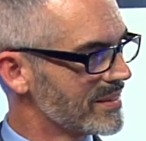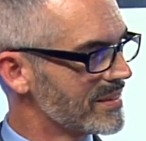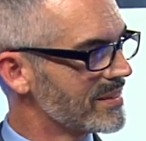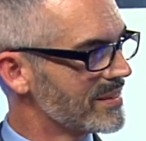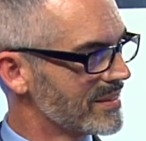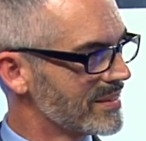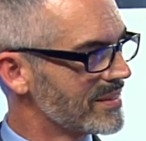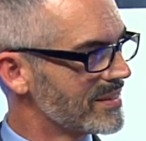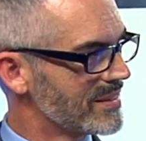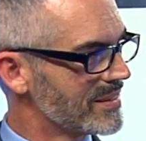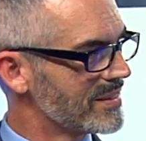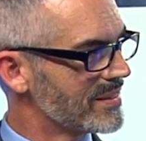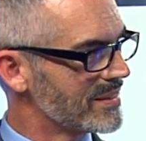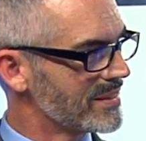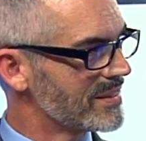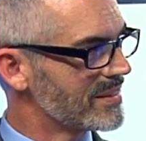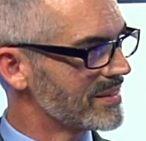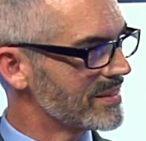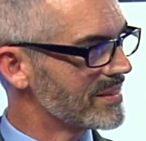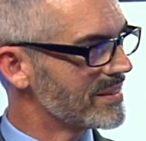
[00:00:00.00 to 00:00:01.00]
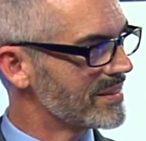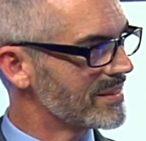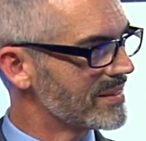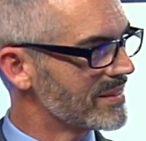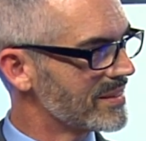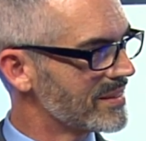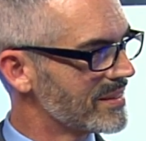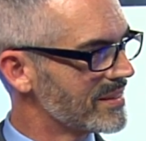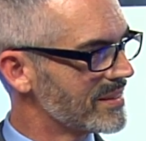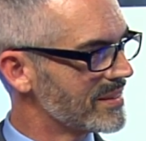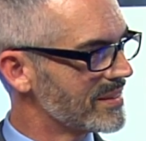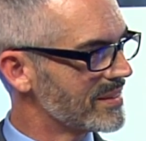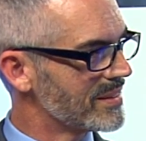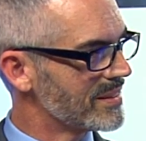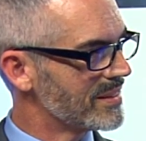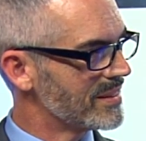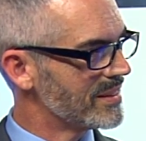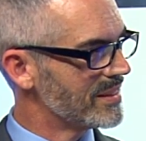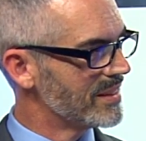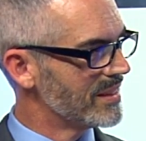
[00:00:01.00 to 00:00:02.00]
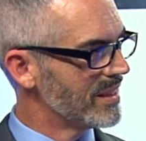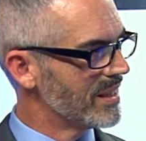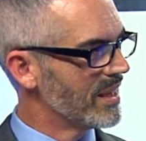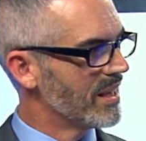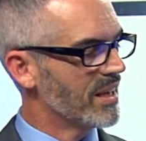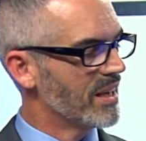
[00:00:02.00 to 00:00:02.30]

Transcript: and is there room for improvement?